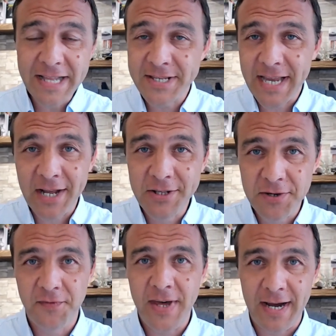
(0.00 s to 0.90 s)
10 seconds
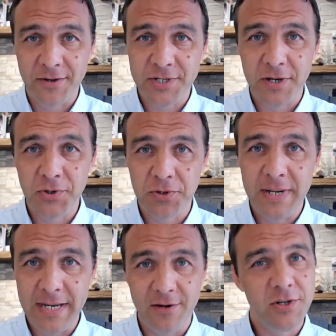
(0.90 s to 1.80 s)
of that on social
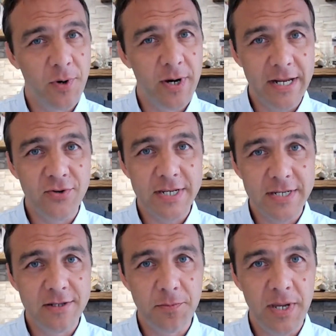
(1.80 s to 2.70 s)
media is quite
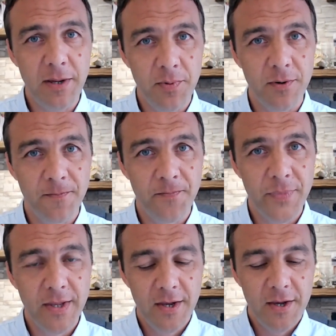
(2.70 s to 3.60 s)
interesting to people.
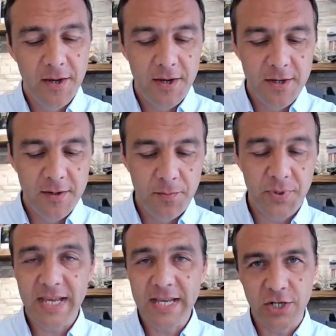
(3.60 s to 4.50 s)

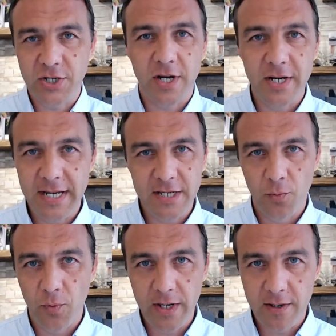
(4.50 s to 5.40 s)
But these are just ideas
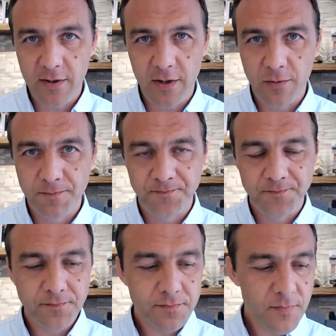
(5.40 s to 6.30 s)
of what you can do.
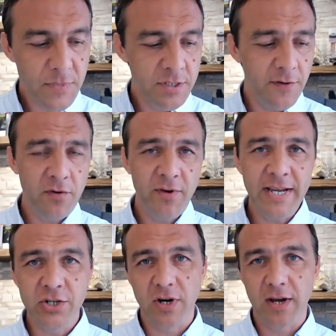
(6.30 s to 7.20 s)
So if you're
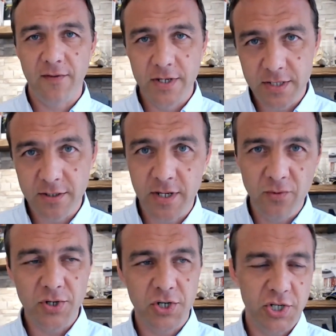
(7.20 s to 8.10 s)
race drivers,
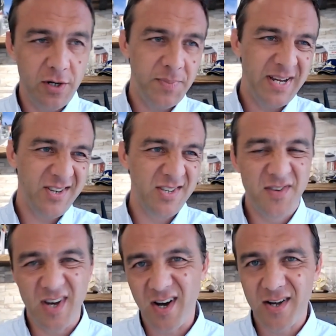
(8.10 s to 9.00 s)
don't just show pictures
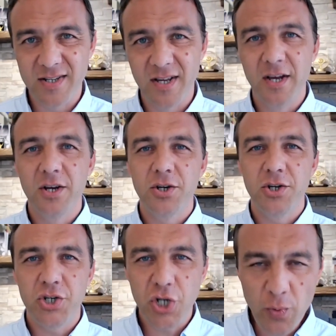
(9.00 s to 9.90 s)
of cars,
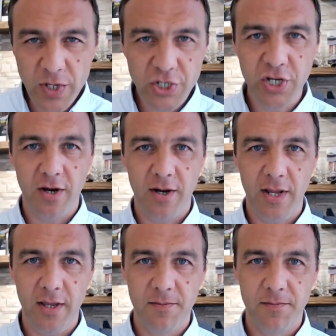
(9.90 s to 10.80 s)
show the
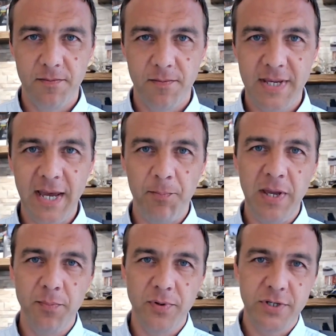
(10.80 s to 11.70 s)
journey. Get
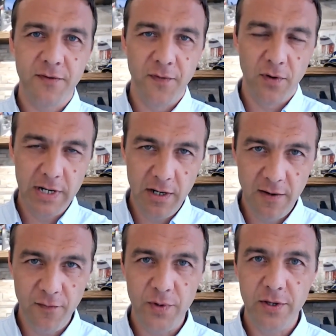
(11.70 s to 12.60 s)
people to fall in
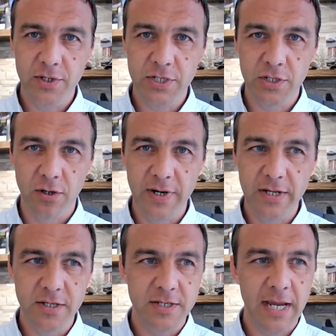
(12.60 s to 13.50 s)
love with your story
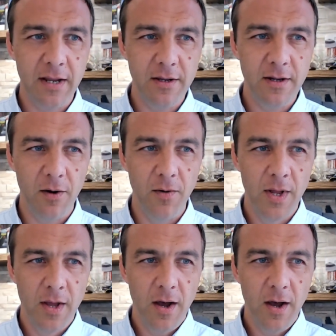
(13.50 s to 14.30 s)
and to say, you know,